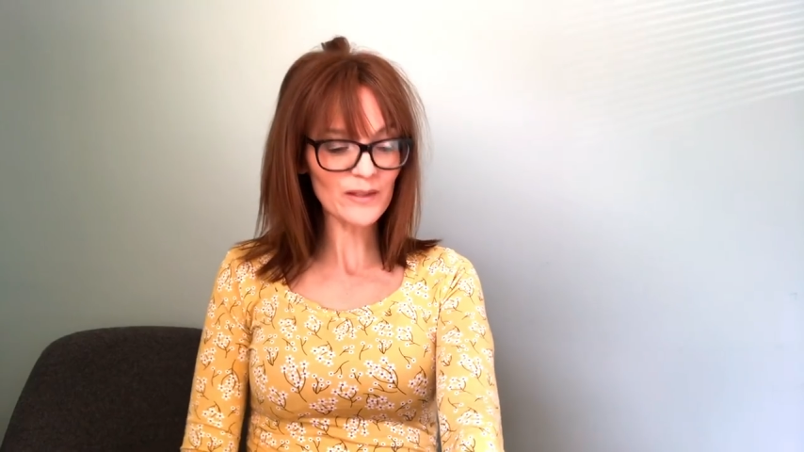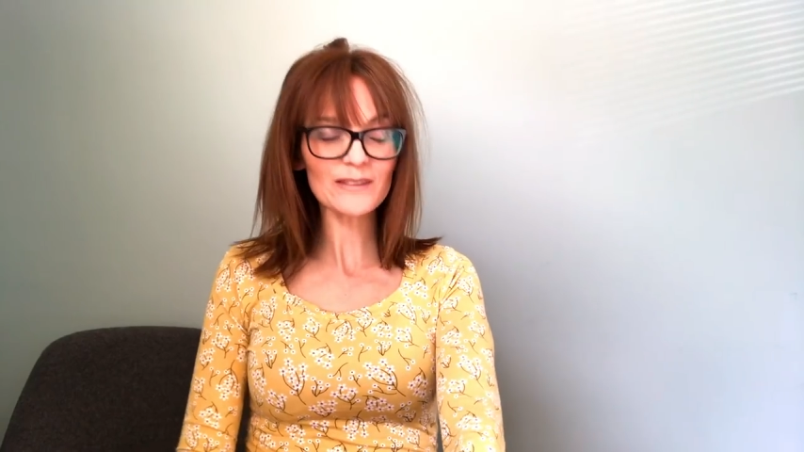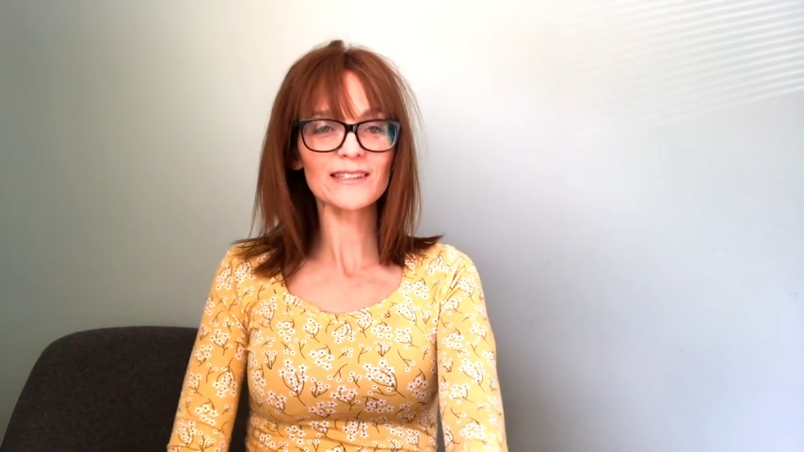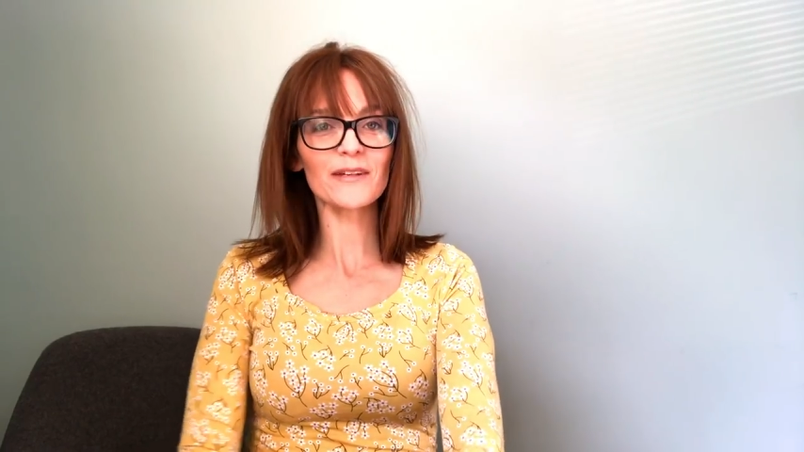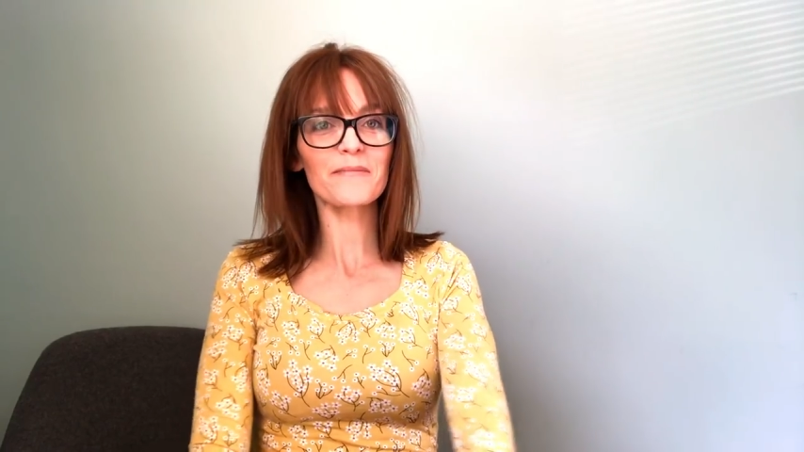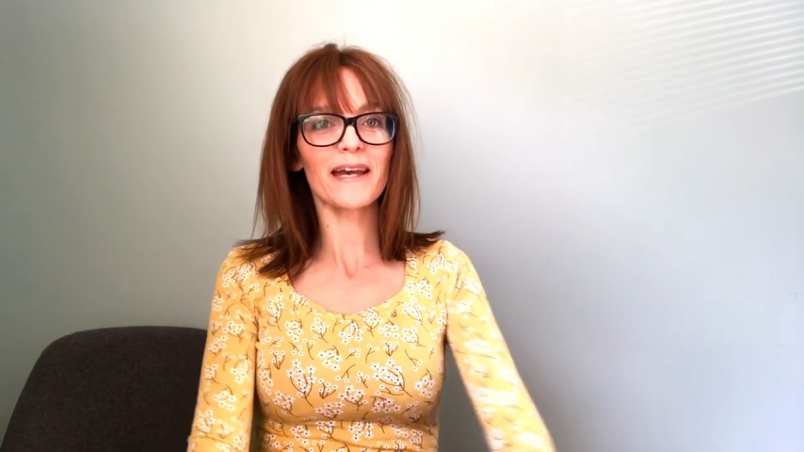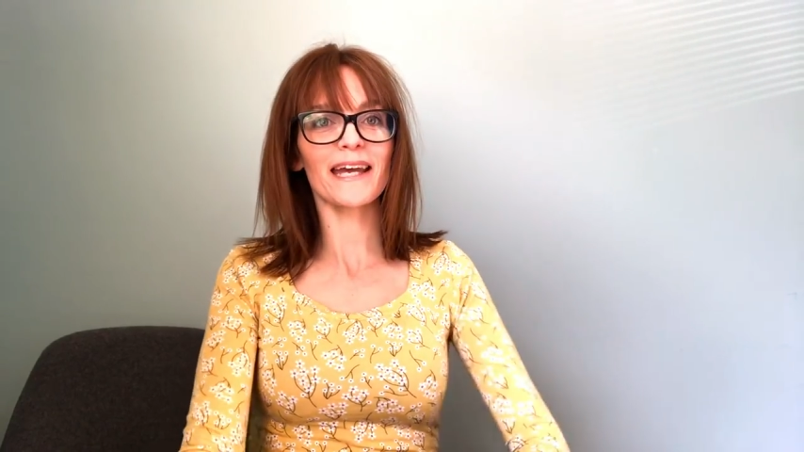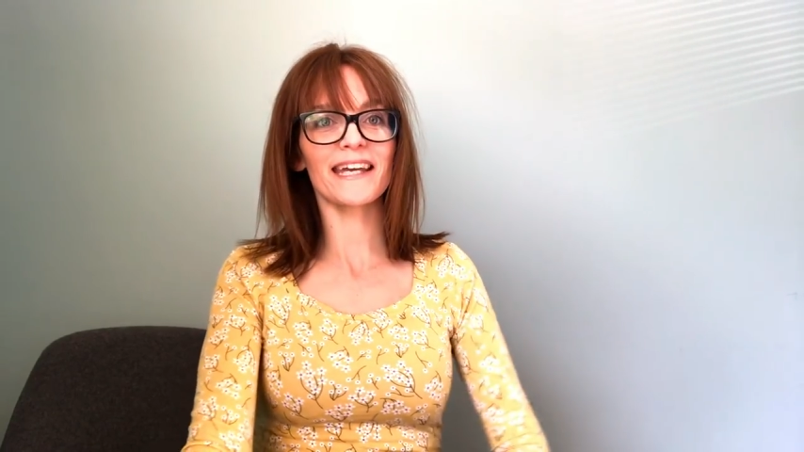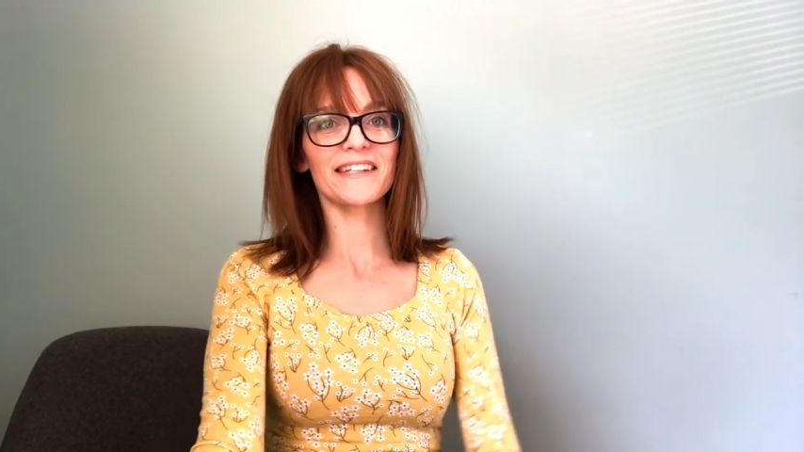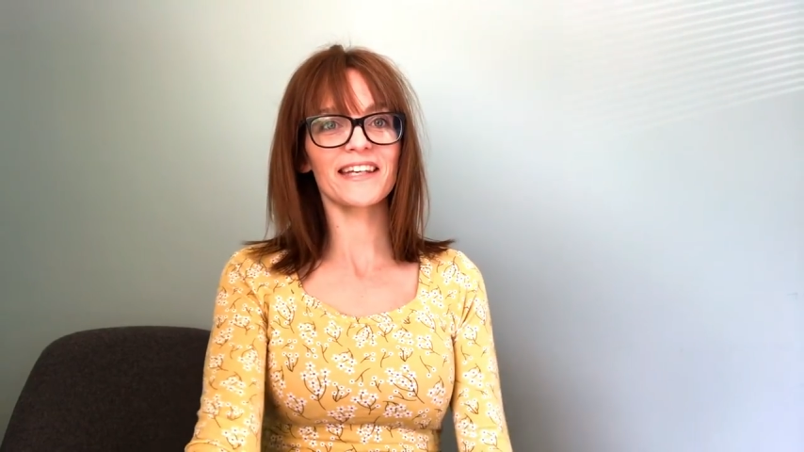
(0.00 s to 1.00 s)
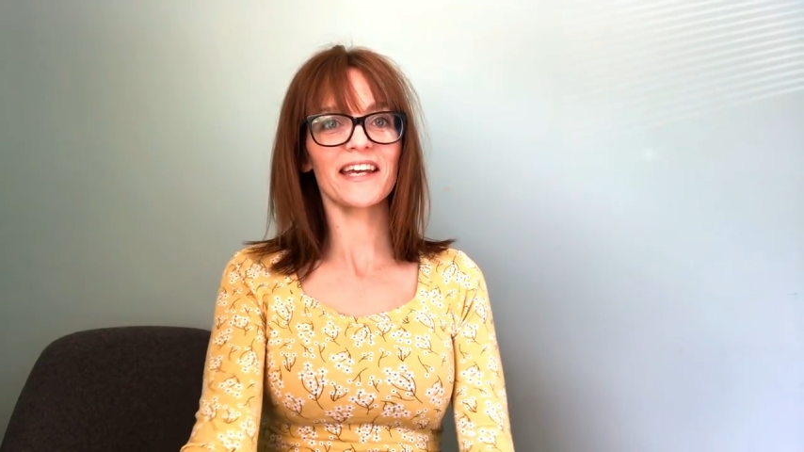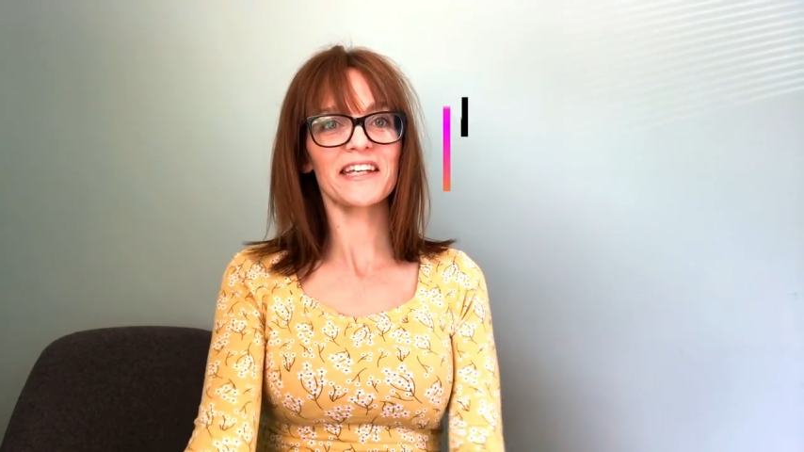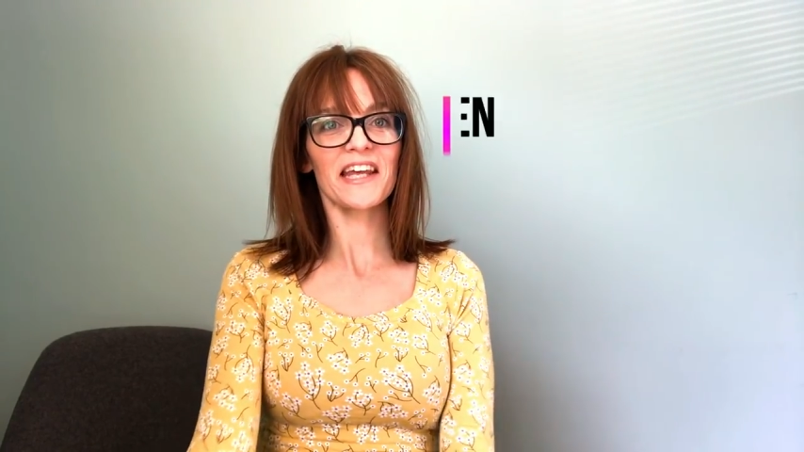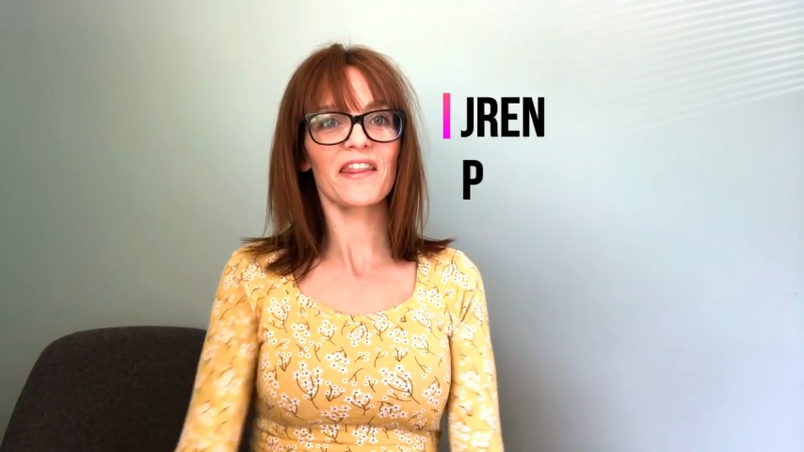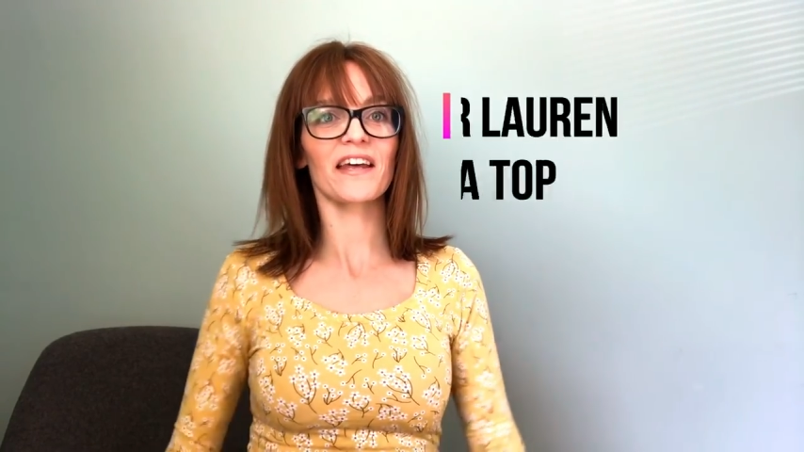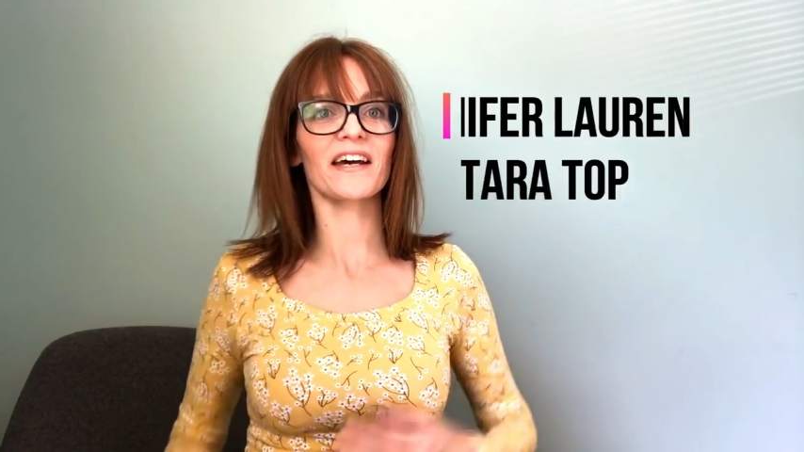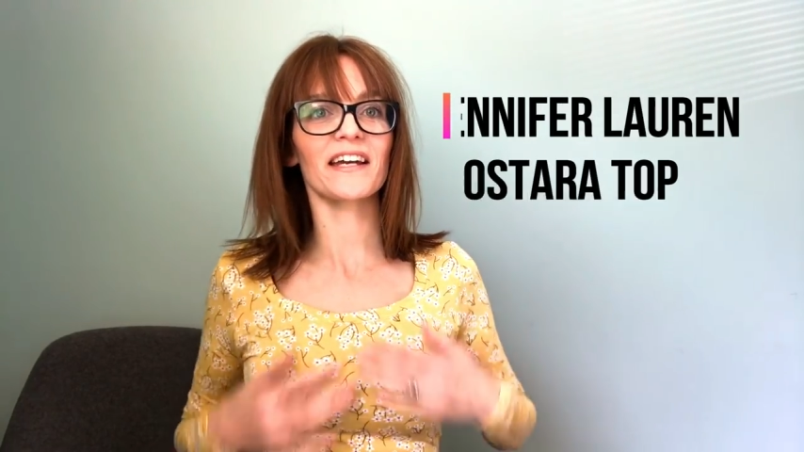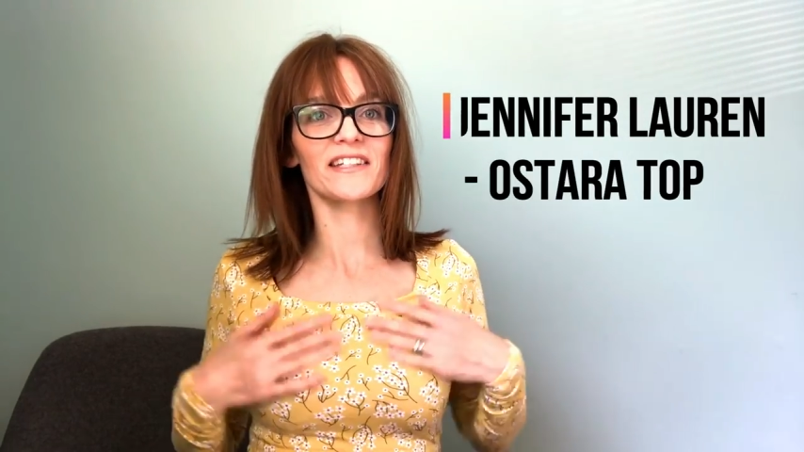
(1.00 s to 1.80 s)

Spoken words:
also made another